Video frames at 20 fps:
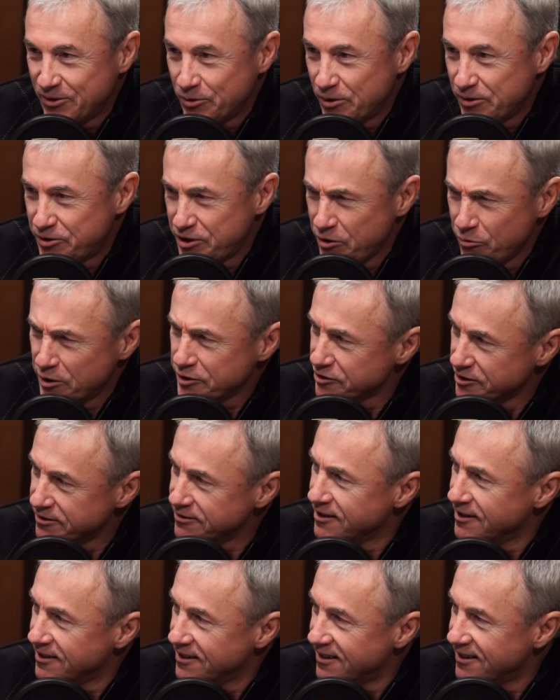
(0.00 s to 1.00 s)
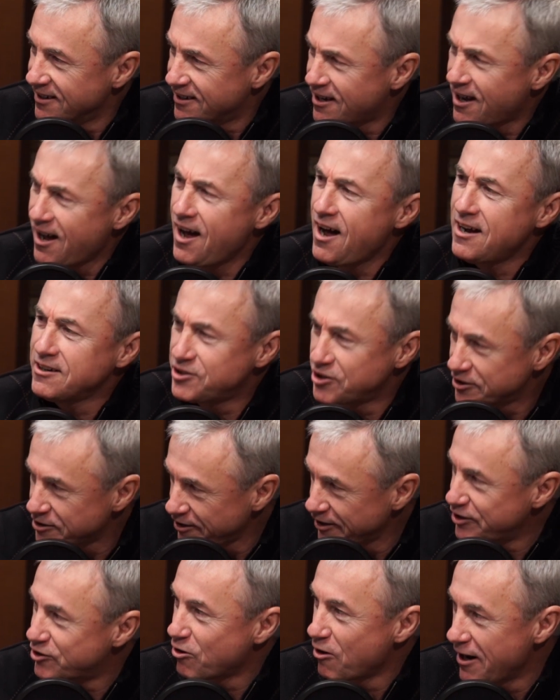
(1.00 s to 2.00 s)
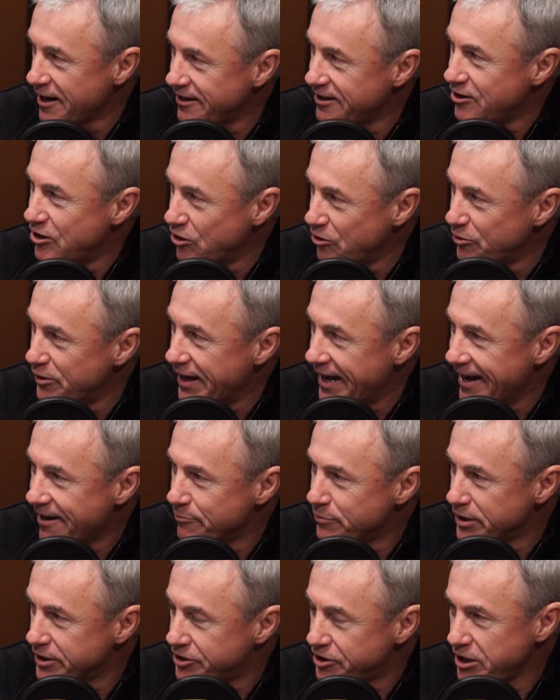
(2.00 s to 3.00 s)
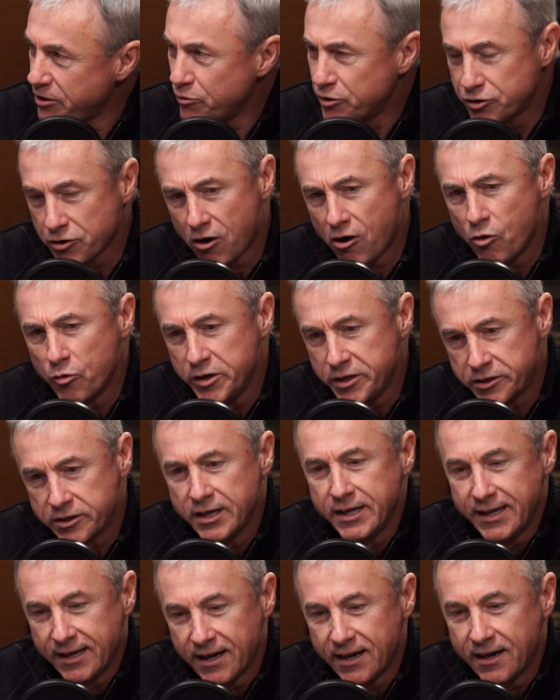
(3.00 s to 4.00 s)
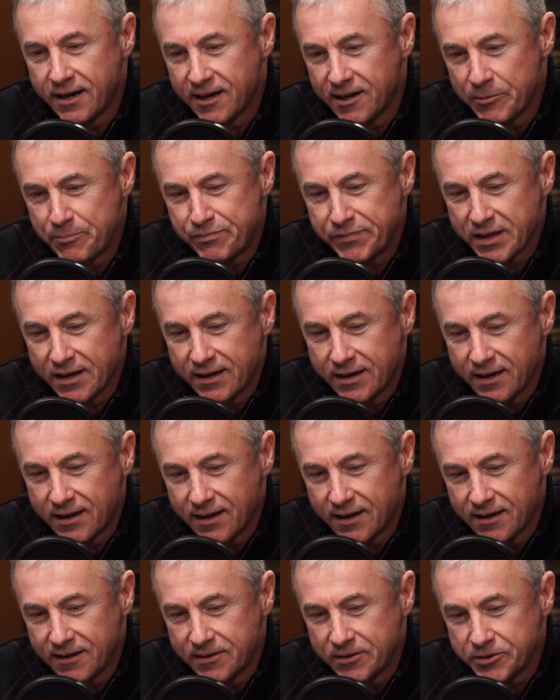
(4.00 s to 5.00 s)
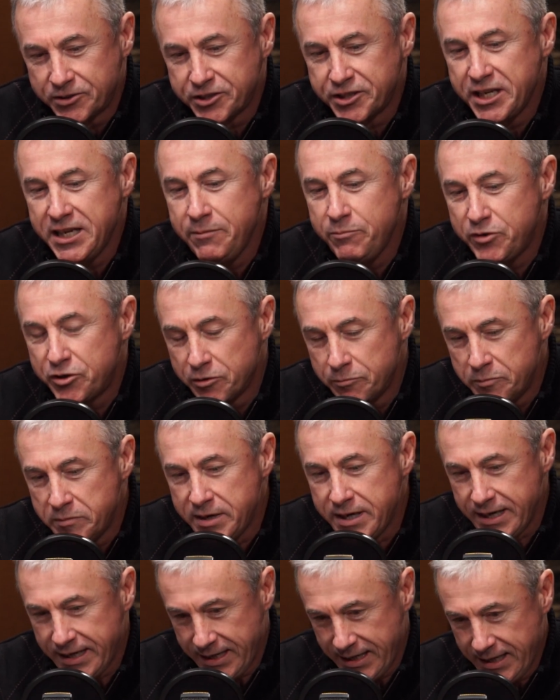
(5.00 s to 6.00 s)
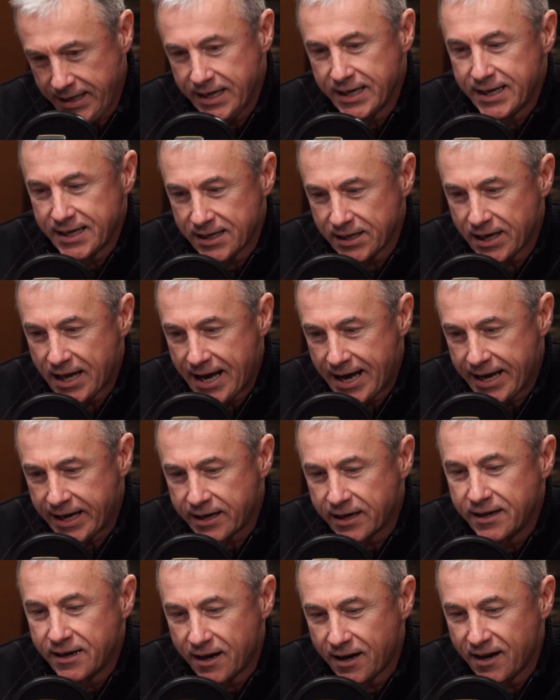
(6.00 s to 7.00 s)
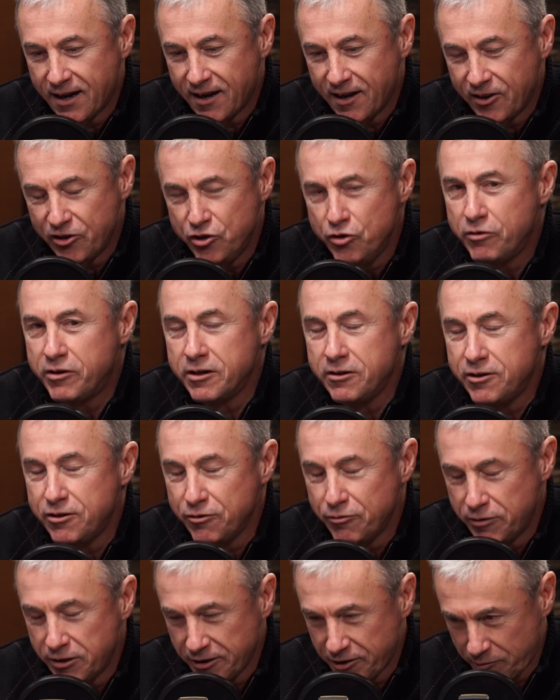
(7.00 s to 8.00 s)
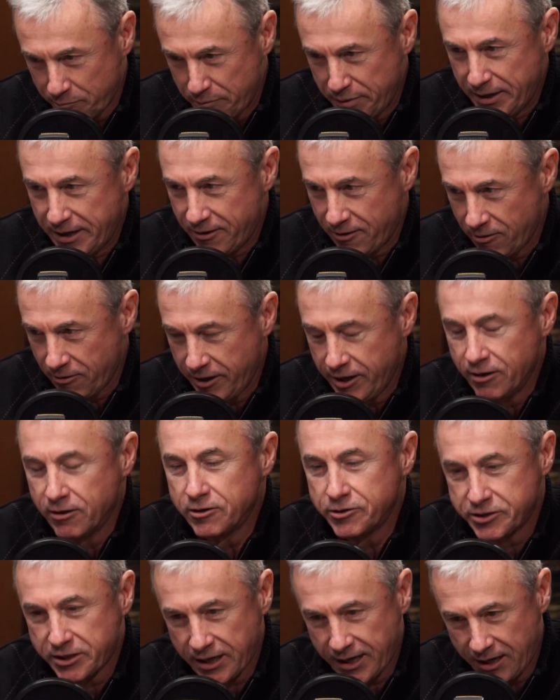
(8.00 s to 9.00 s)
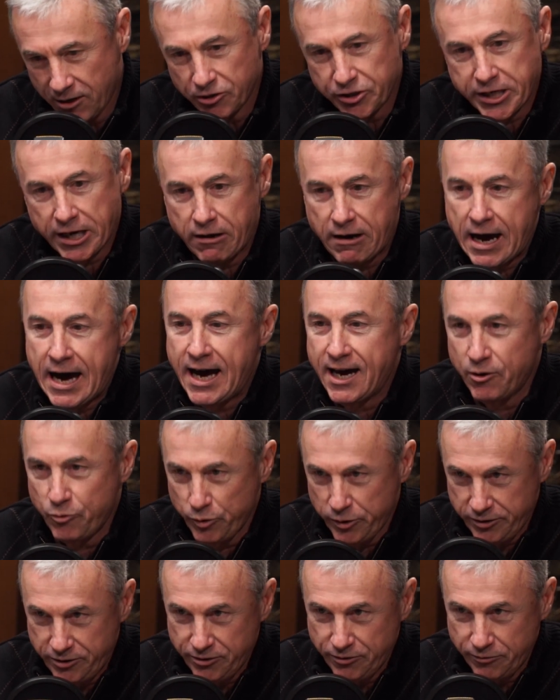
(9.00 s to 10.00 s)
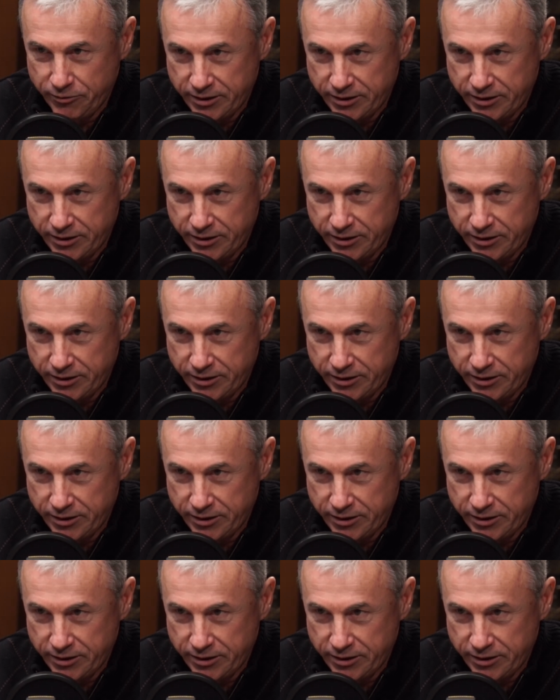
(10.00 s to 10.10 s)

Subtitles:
she wasn't consciously trying to do that, but she was always seemed to me like you can do this better. Here's how I would do